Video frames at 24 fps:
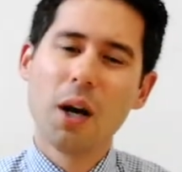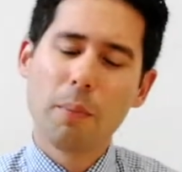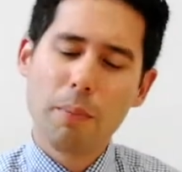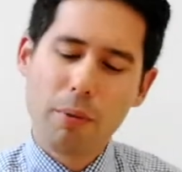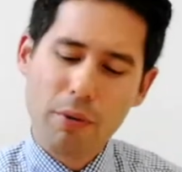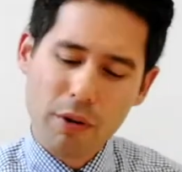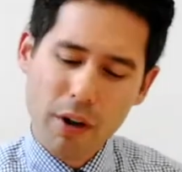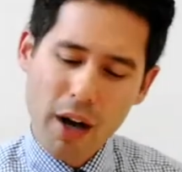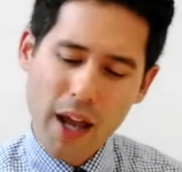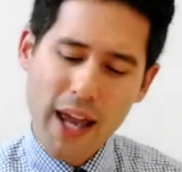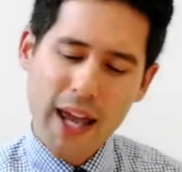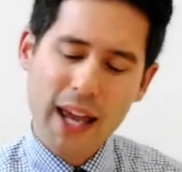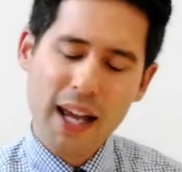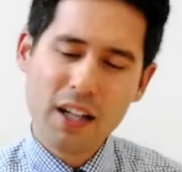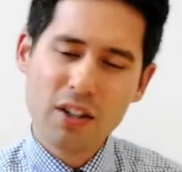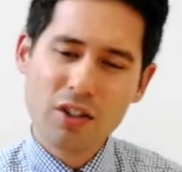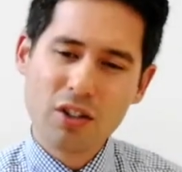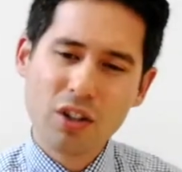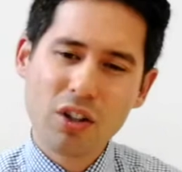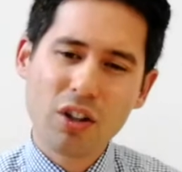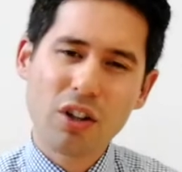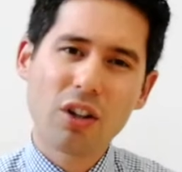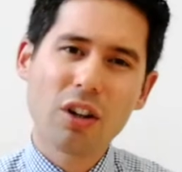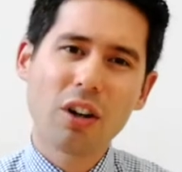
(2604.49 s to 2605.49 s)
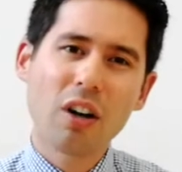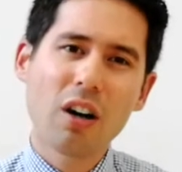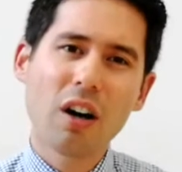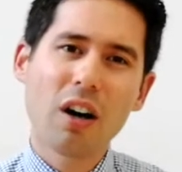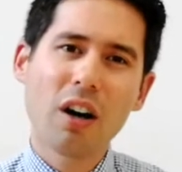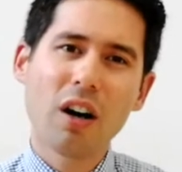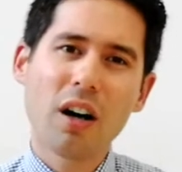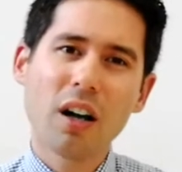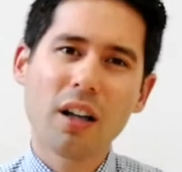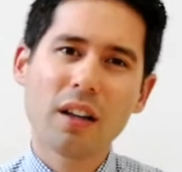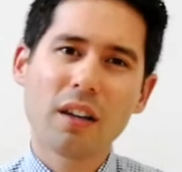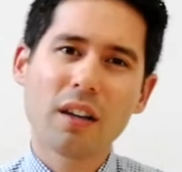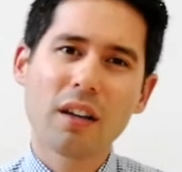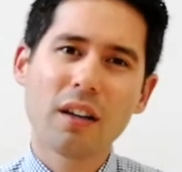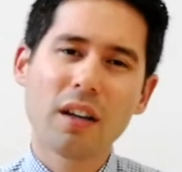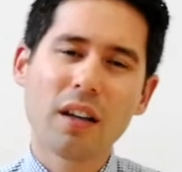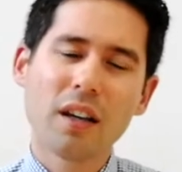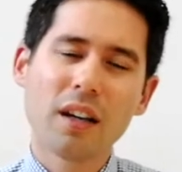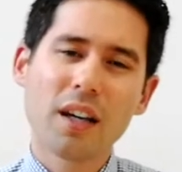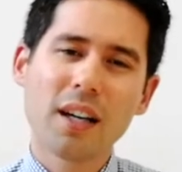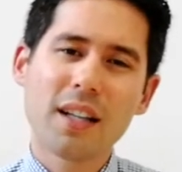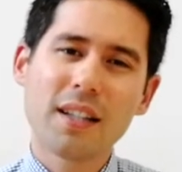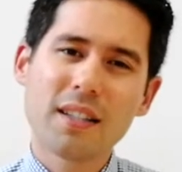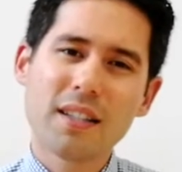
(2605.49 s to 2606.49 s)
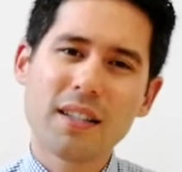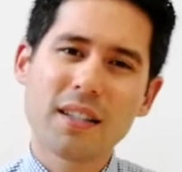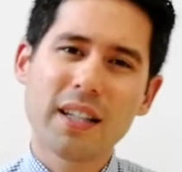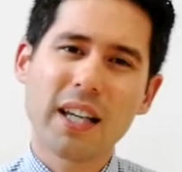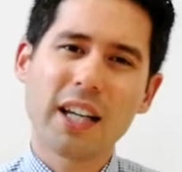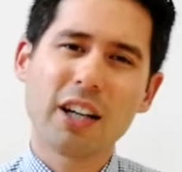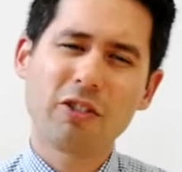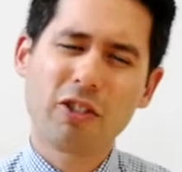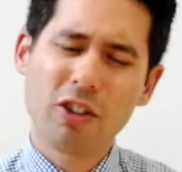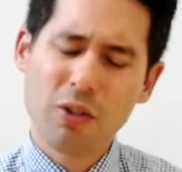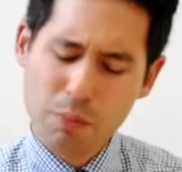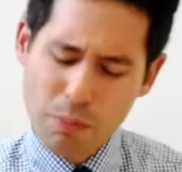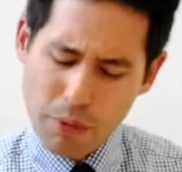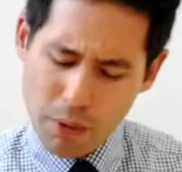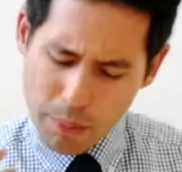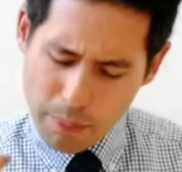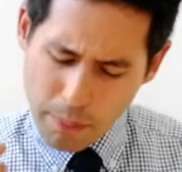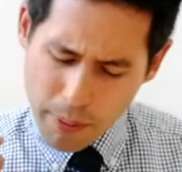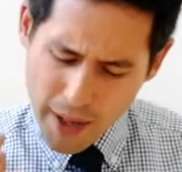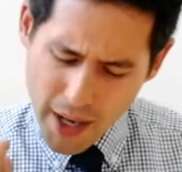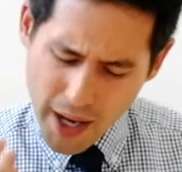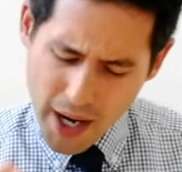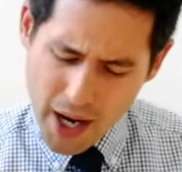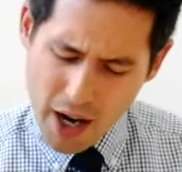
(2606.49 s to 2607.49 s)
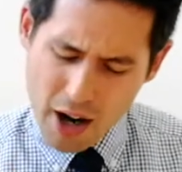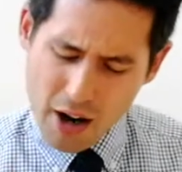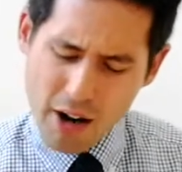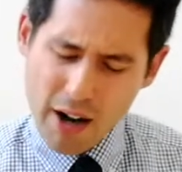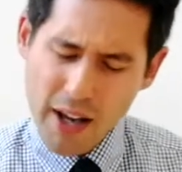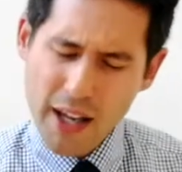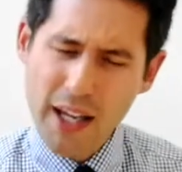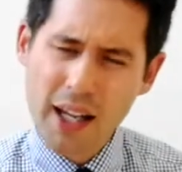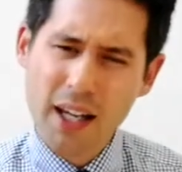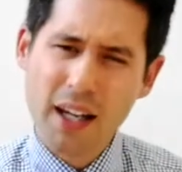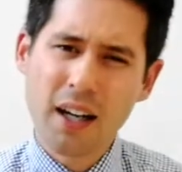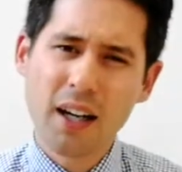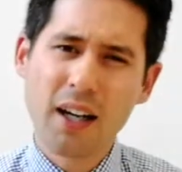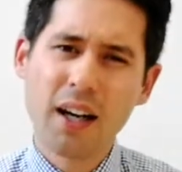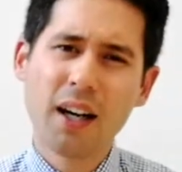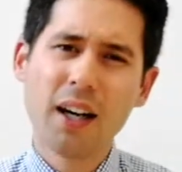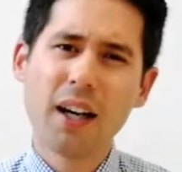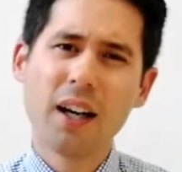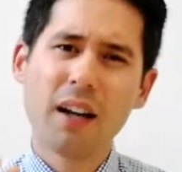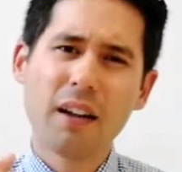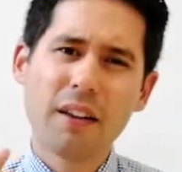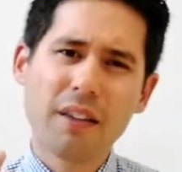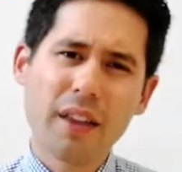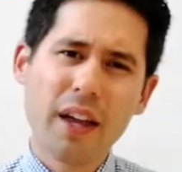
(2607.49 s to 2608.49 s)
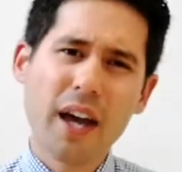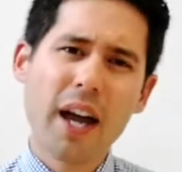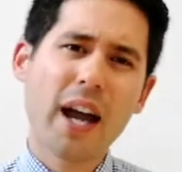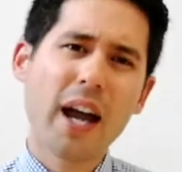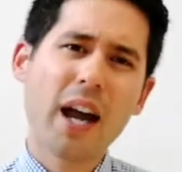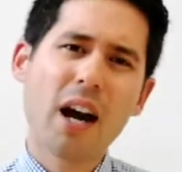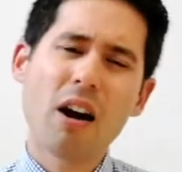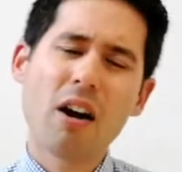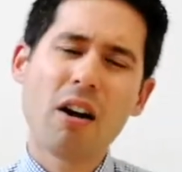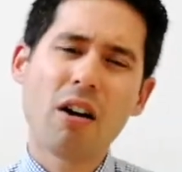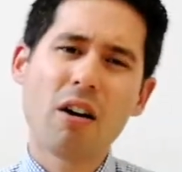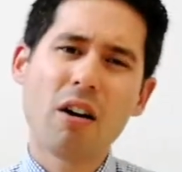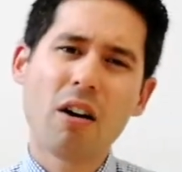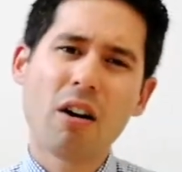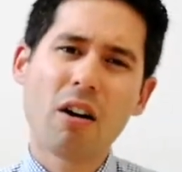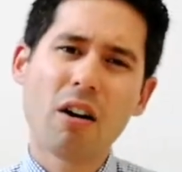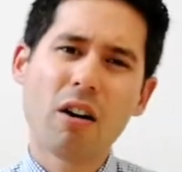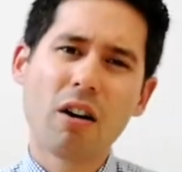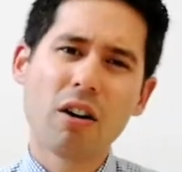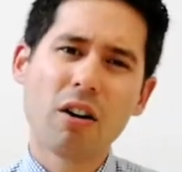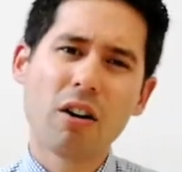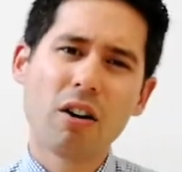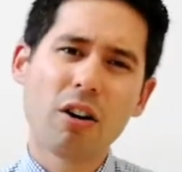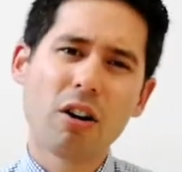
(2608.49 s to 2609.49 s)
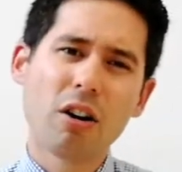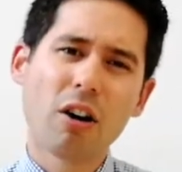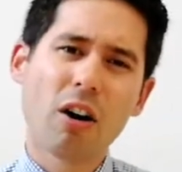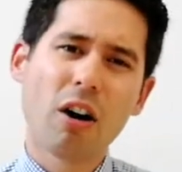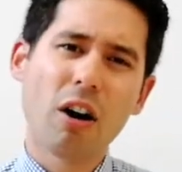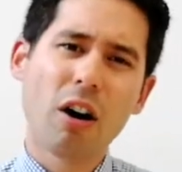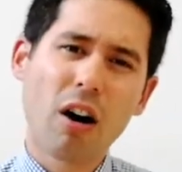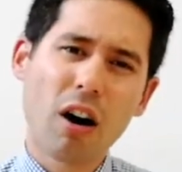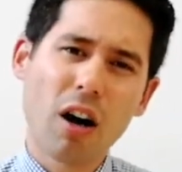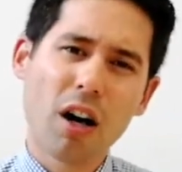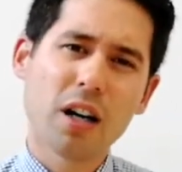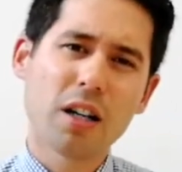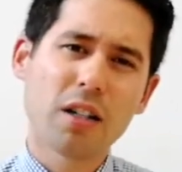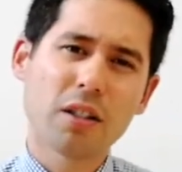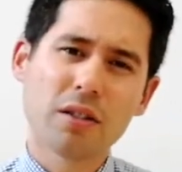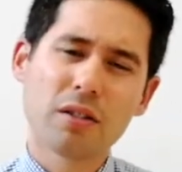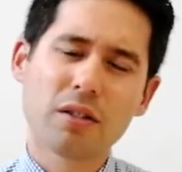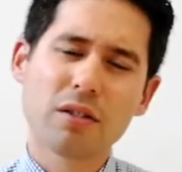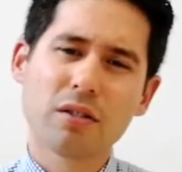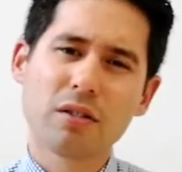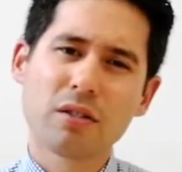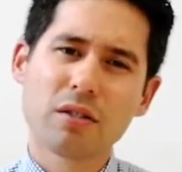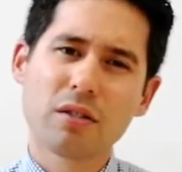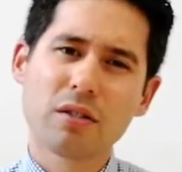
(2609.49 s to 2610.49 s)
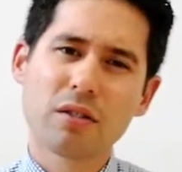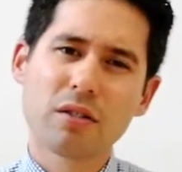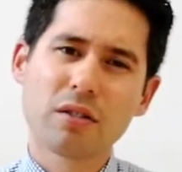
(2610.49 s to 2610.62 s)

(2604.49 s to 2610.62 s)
praying to God in secret, preparing their hearts.